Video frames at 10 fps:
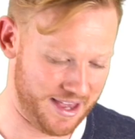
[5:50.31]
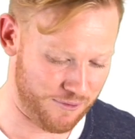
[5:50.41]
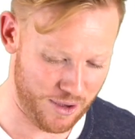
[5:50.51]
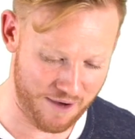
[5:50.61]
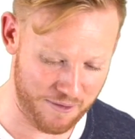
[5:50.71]

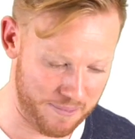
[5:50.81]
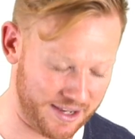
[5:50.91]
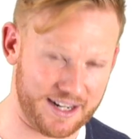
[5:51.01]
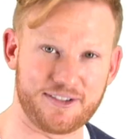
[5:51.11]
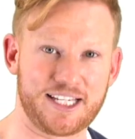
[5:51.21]
if you have a big
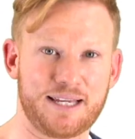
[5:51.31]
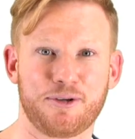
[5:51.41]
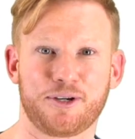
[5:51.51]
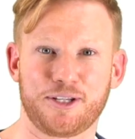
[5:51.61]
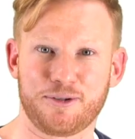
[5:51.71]
enough team,
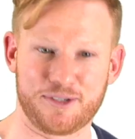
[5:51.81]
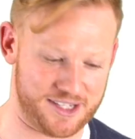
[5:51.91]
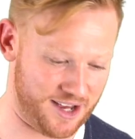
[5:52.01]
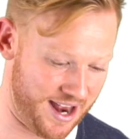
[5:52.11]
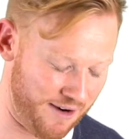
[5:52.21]
you can use
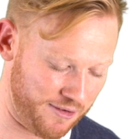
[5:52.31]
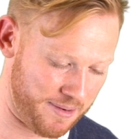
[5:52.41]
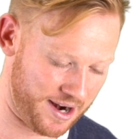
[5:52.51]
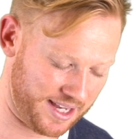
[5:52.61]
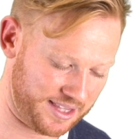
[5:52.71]
this on
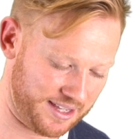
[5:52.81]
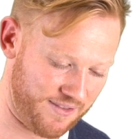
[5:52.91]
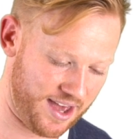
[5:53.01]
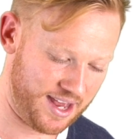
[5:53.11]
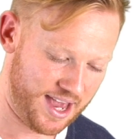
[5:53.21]
everybody at the
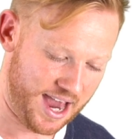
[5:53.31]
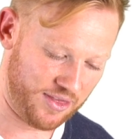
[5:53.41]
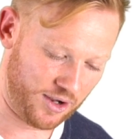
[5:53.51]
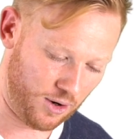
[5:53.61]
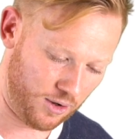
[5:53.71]
event.
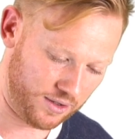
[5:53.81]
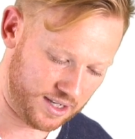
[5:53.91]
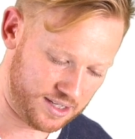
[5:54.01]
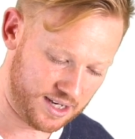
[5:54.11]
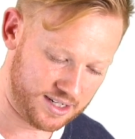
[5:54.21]
And the goal
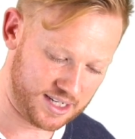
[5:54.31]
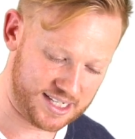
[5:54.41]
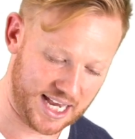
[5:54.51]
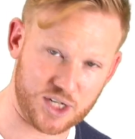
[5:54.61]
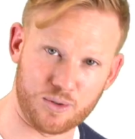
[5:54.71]
is to
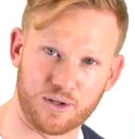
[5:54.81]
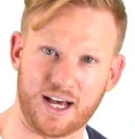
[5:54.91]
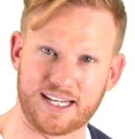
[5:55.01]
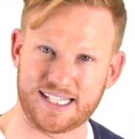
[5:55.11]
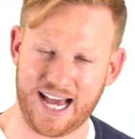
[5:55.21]
schedule
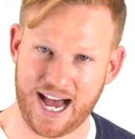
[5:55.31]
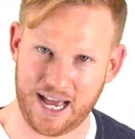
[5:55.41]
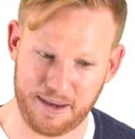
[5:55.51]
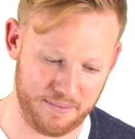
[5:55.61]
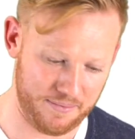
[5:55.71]
a
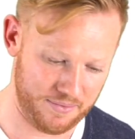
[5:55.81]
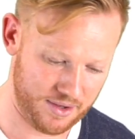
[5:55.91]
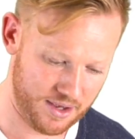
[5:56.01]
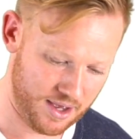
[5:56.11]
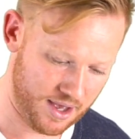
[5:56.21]
time,
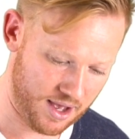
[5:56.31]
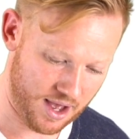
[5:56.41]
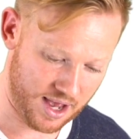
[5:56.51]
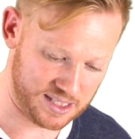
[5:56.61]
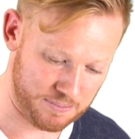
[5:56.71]

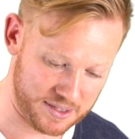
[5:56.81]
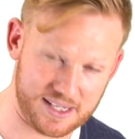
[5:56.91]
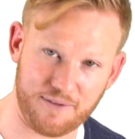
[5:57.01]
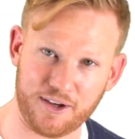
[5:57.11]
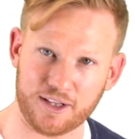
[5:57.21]
a
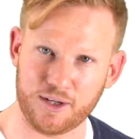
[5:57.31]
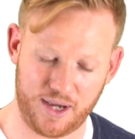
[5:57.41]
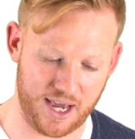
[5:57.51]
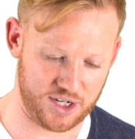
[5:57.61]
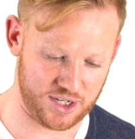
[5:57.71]
specific
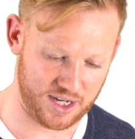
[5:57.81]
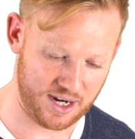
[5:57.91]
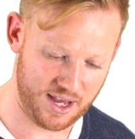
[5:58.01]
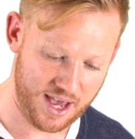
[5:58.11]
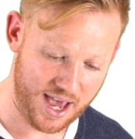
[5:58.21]

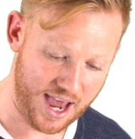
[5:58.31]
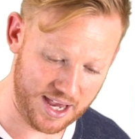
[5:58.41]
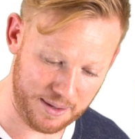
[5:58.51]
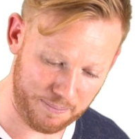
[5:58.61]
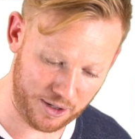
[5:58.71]
location,
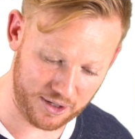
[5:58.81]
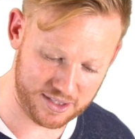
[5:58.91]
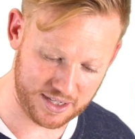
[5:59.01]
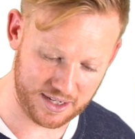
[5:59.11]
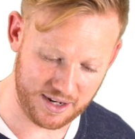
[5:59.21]
and a
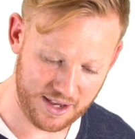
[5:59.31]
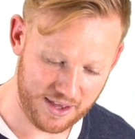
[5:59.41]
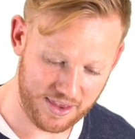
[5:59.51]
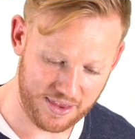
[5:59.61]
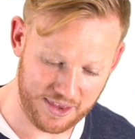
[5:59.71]
person
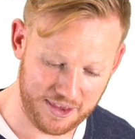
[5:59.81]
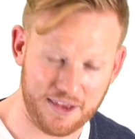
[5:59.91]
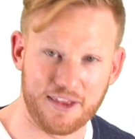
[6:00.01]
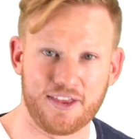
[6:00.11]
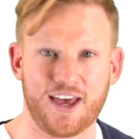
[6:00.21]

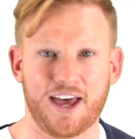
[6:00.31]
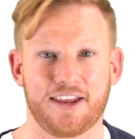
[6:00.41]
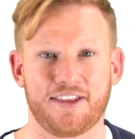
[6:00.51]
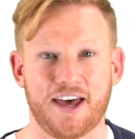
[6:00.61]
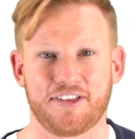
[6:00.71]

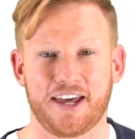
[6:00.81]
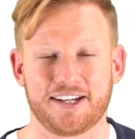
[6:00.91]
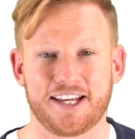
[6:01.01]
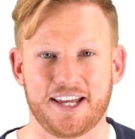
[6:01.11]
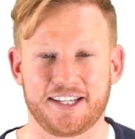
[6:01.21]
that
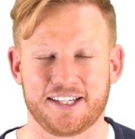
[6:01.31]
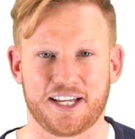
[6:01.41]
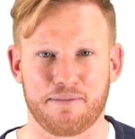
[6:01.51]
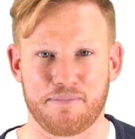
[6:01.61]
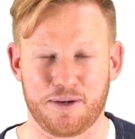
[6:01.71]
attendee is
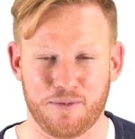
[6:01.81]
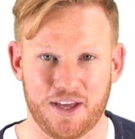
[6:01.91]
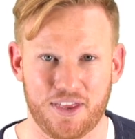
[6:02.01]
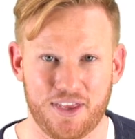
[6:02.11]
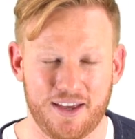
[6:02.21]
going to meet with.